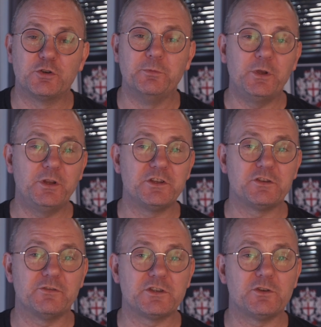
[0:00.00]
Computing
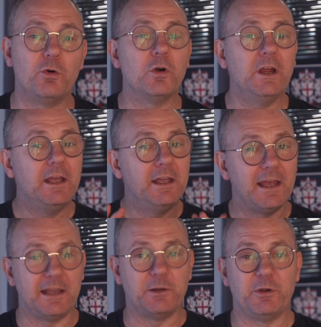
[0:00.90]
Service, or
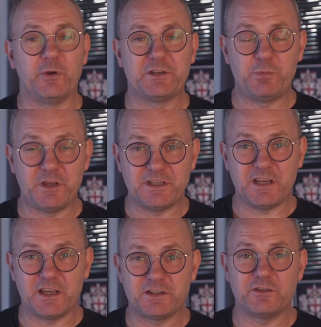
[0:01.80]
AWS
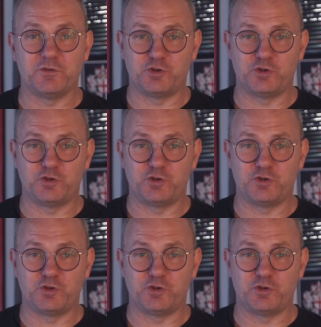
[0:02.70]
PCS for